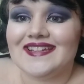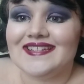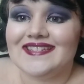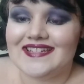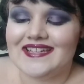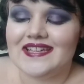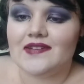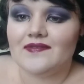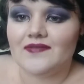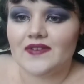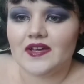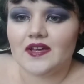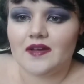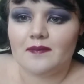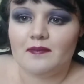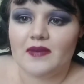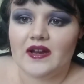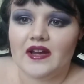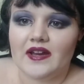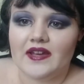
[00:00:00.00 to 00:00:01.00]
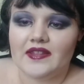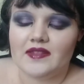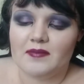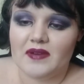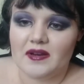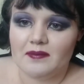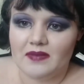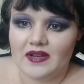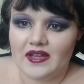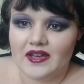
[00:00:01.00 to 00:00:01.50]
a diva by the
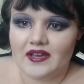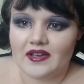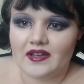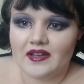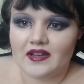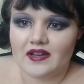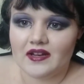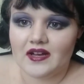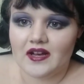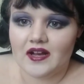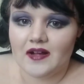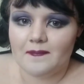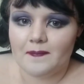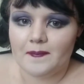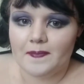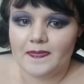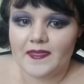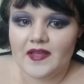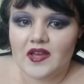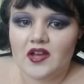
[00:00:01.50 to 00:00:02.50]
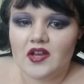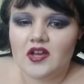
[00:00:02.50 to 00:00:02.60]
public um,